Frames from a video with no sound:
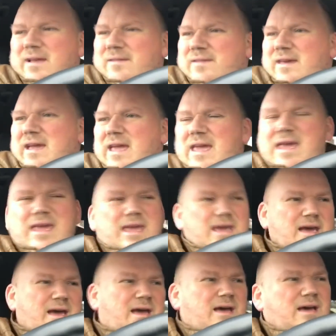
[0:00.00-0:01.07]
The
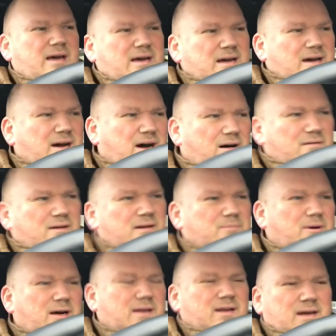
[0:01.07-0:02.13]
horror
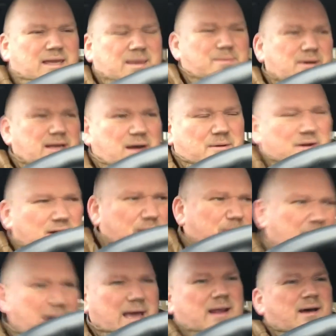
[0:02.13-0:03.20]
one, I keep on going on about it.